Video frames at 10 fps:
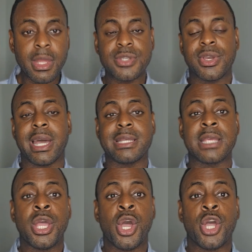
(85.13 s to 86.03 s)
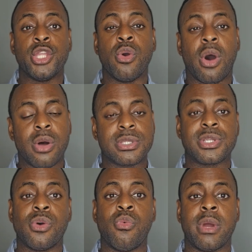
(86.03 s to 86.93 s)
So guys, you
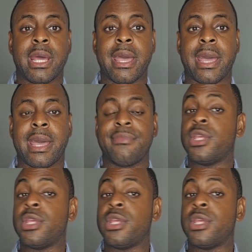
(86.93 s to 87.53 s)
also want to have